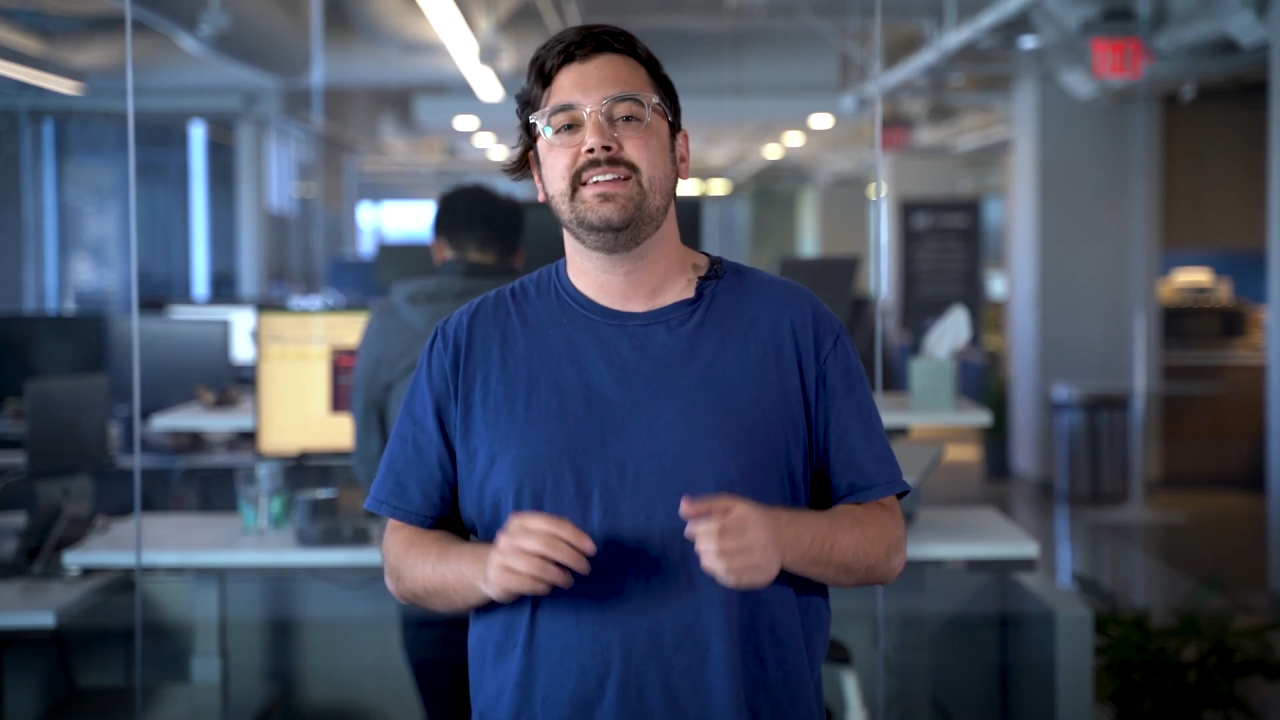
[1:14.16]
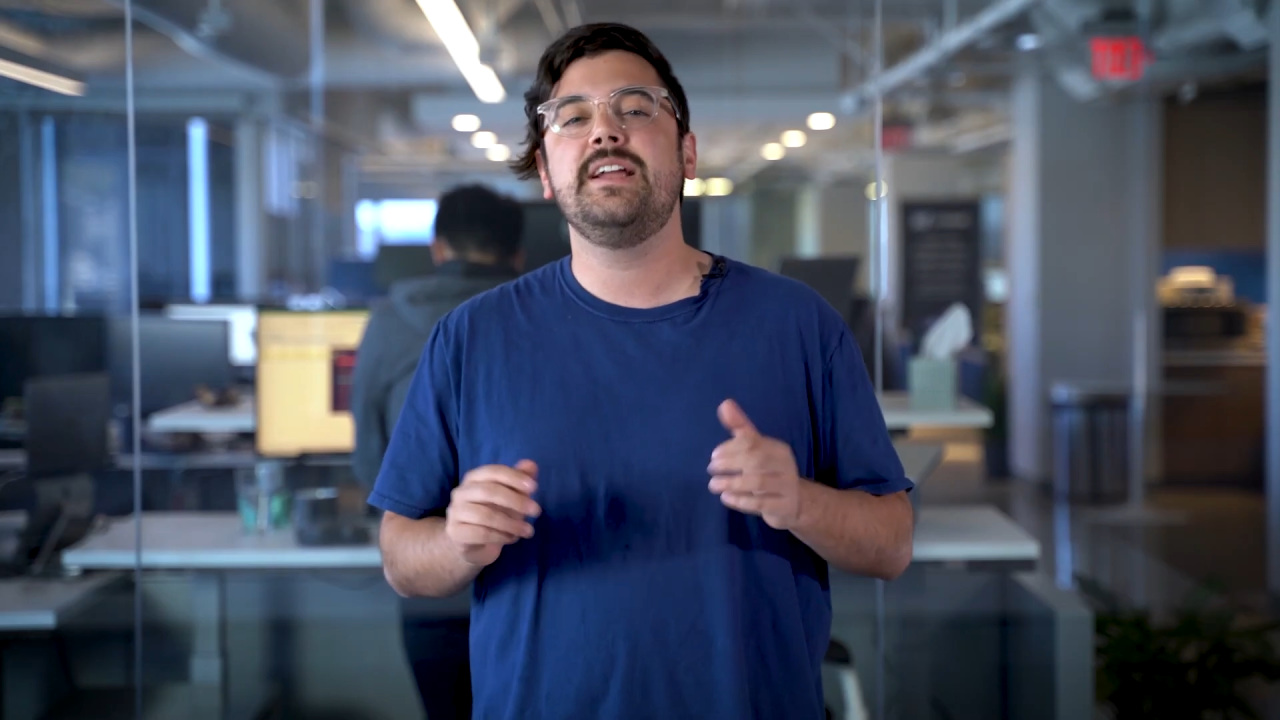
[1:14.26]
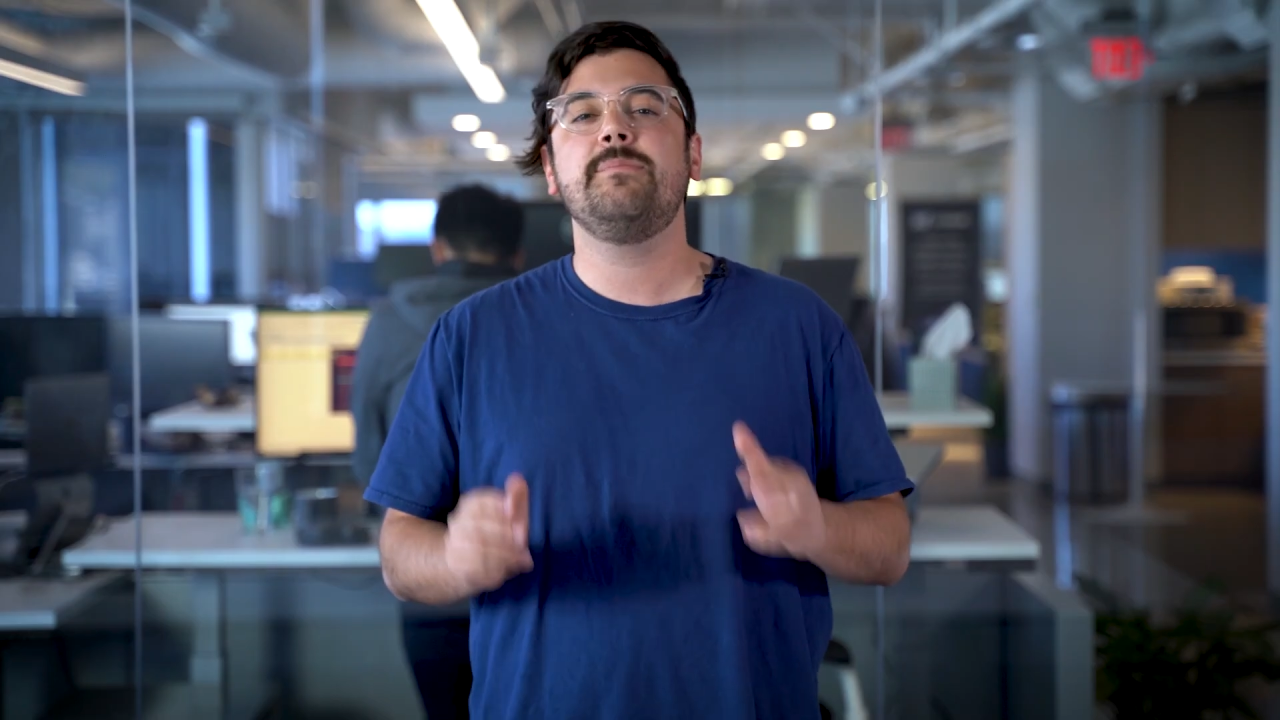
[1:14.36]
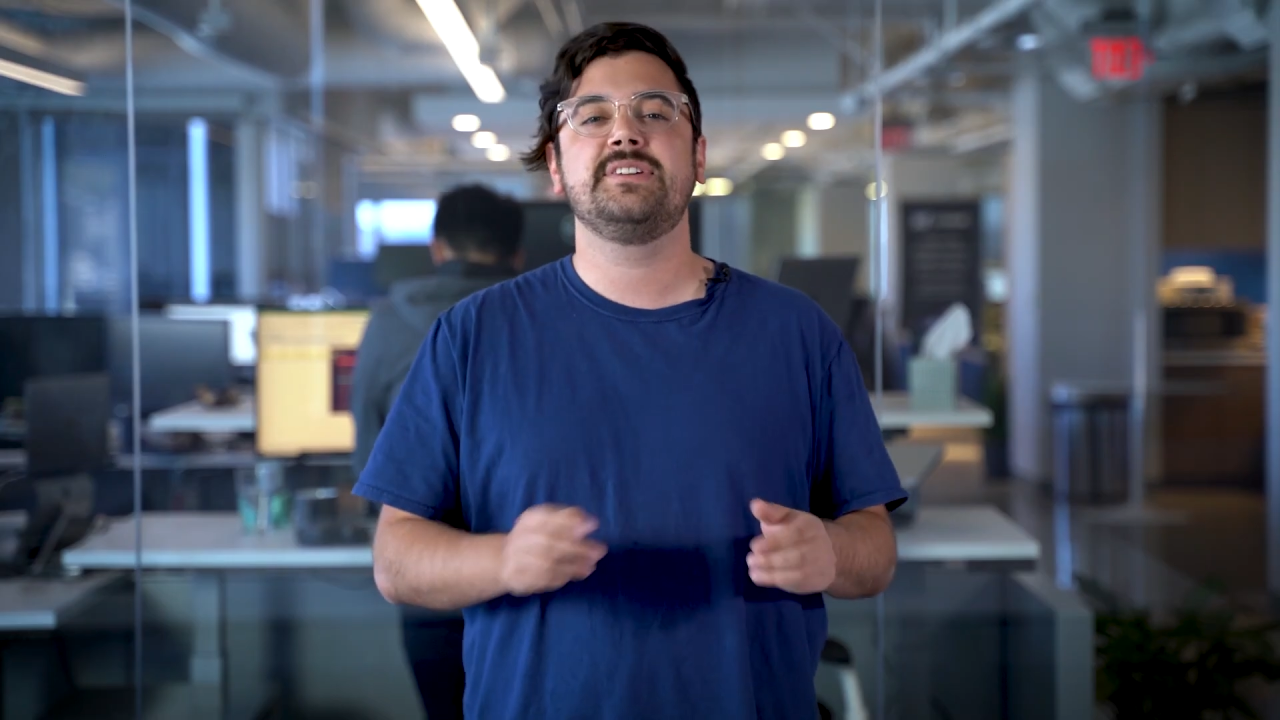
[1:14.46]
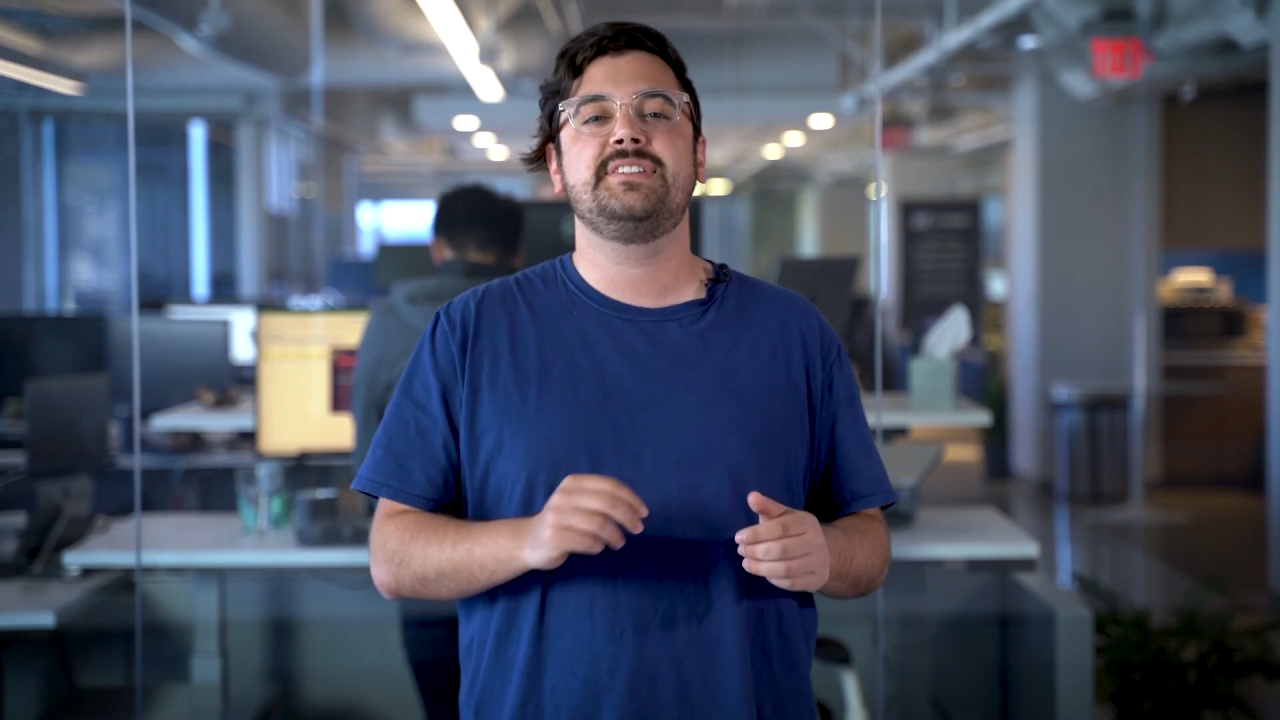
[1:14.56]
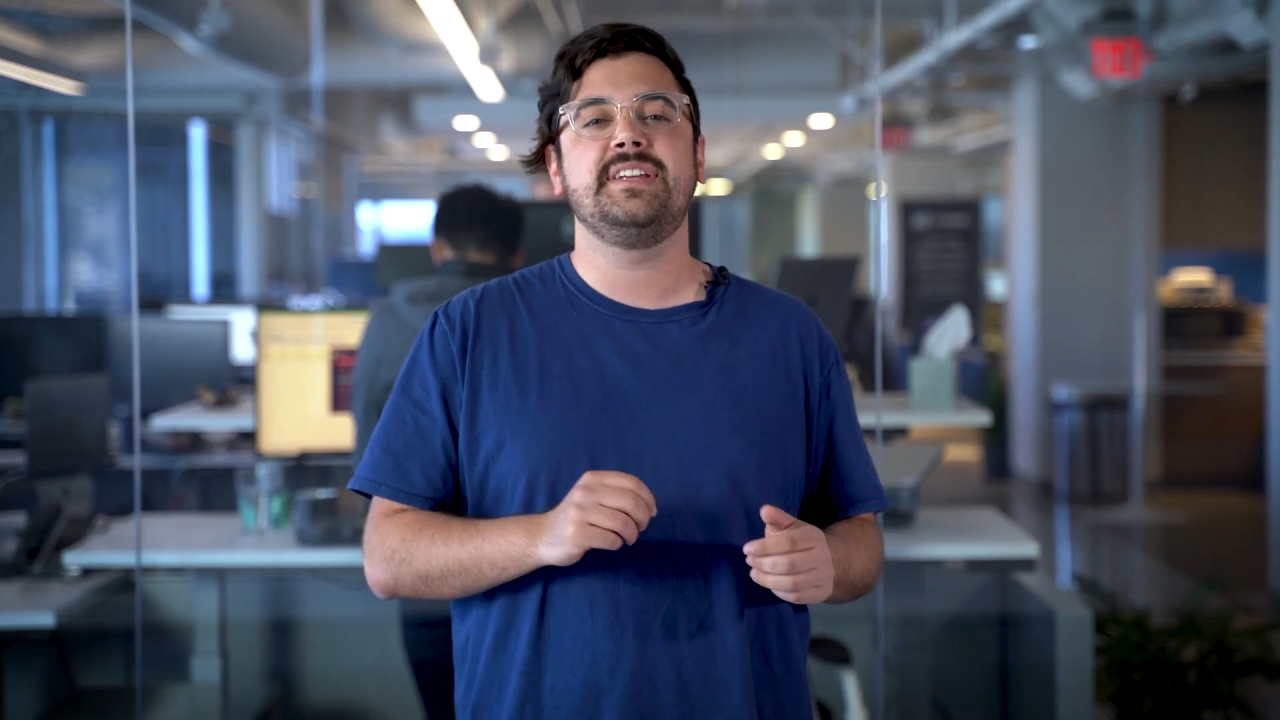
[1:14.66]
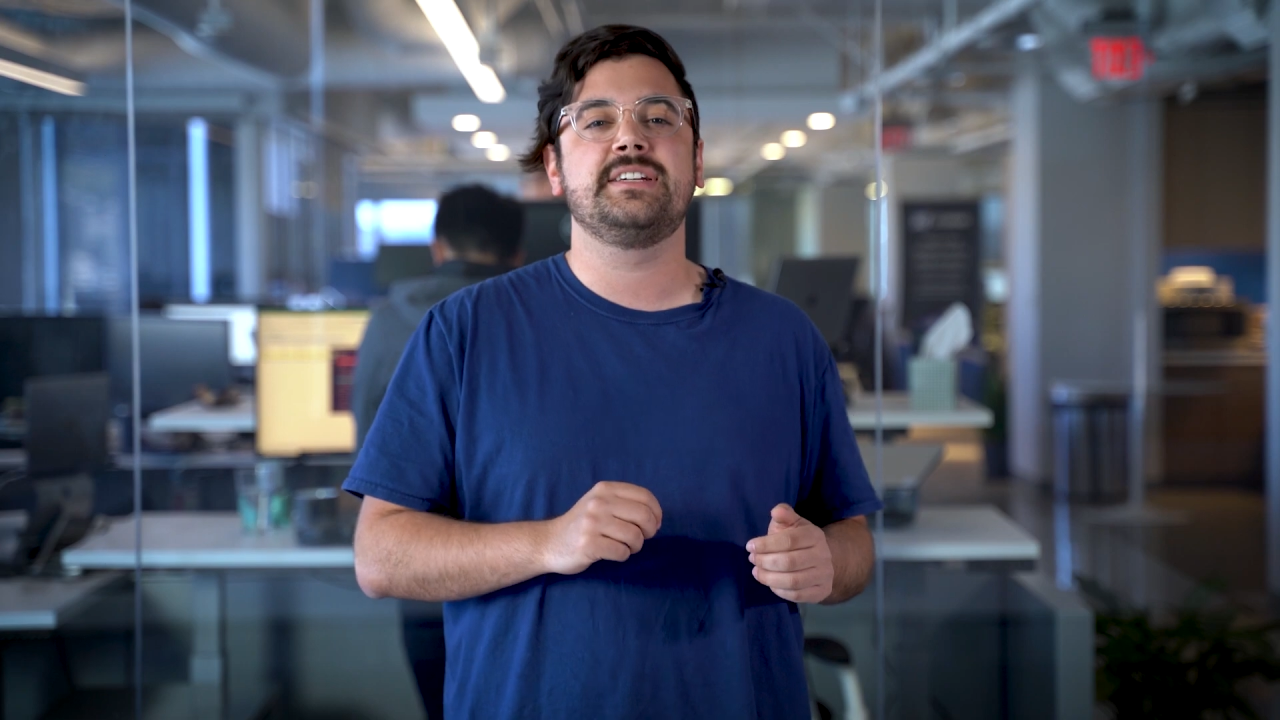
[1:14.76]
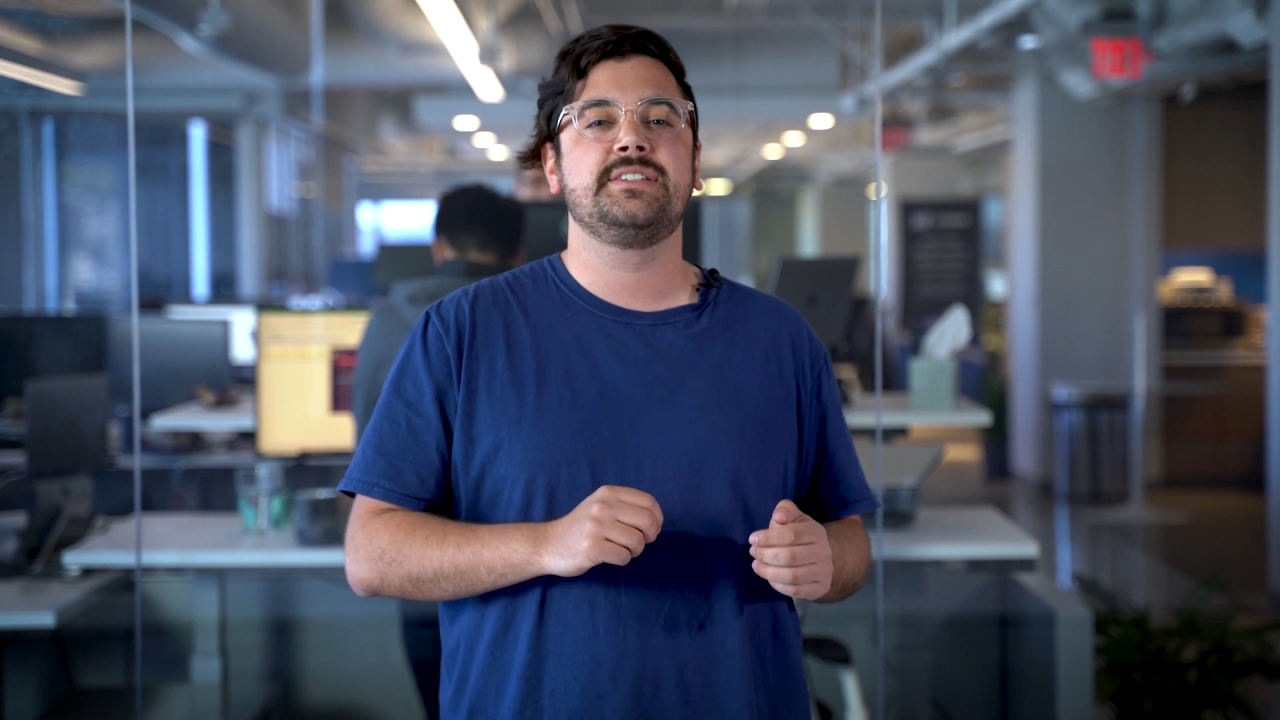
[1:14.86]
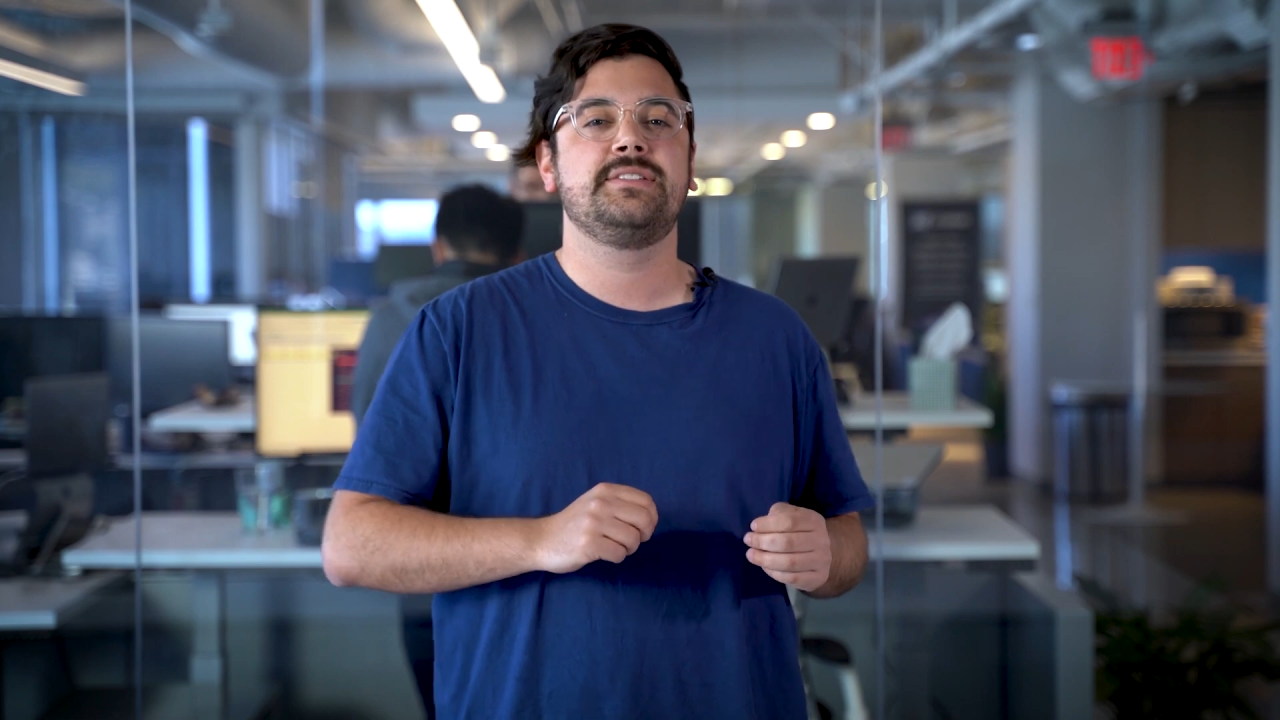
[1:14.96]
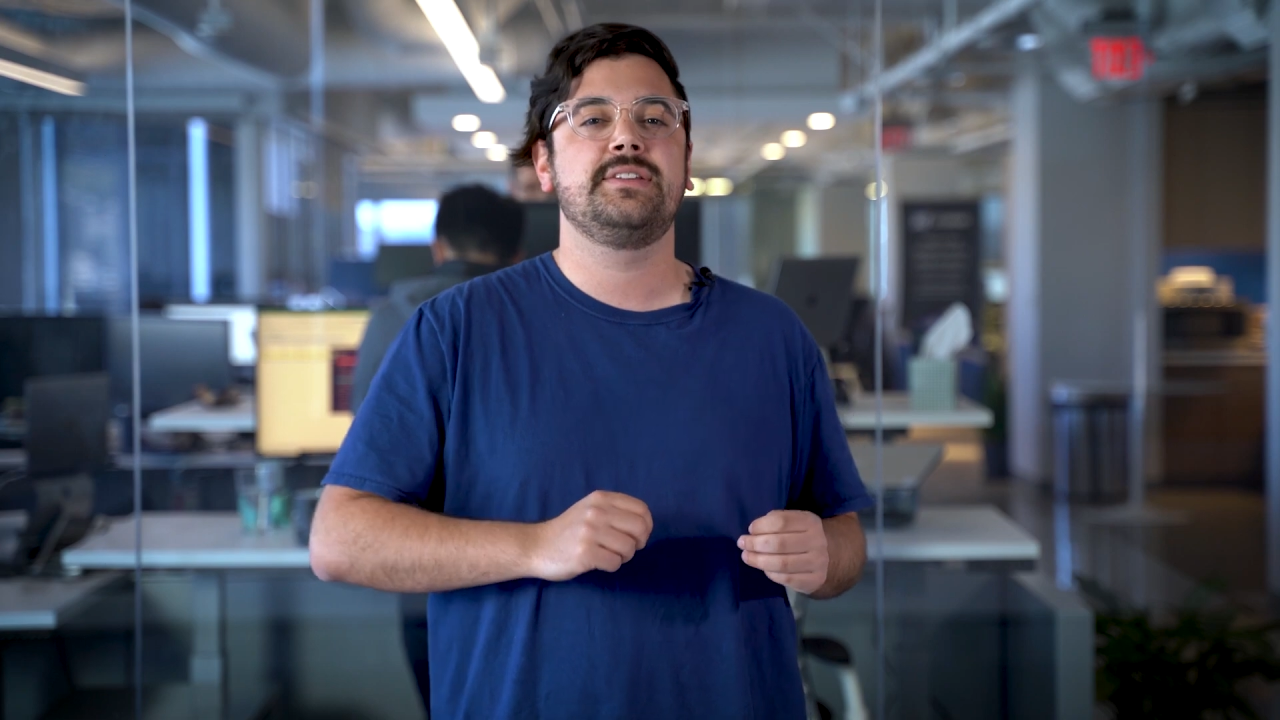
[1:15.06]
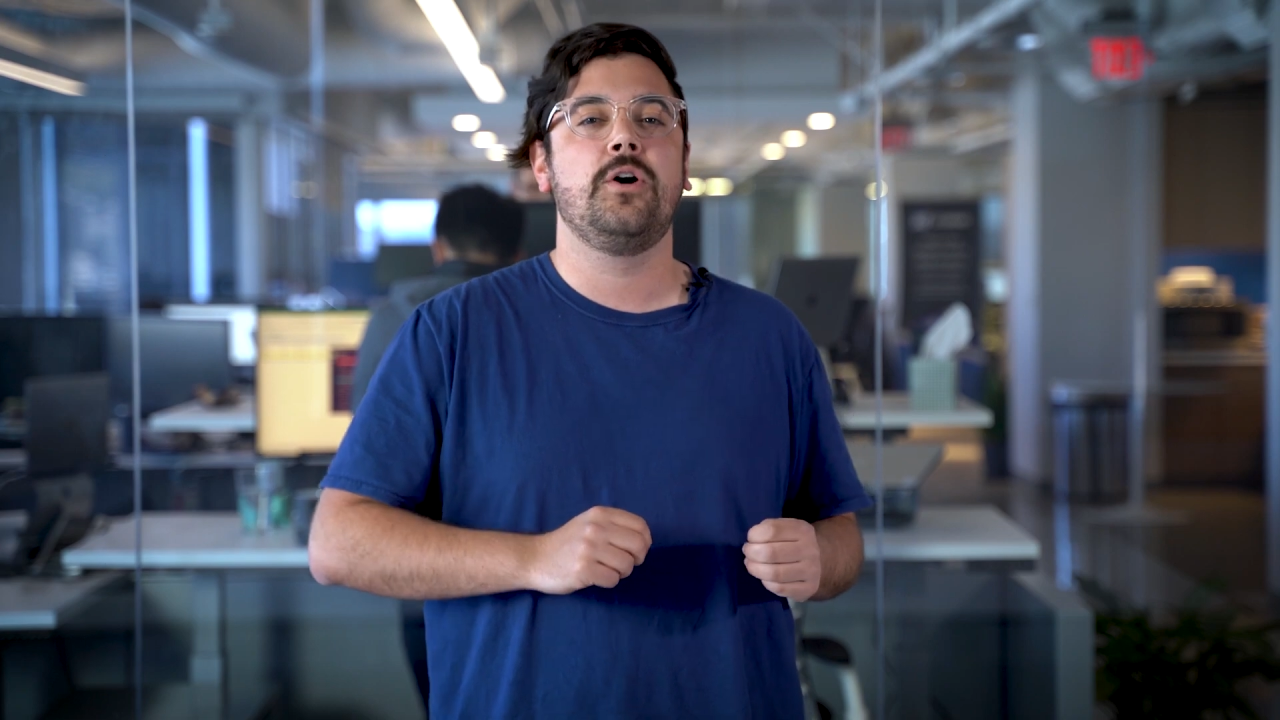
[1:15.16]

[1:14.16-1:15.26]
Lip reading: Number 6,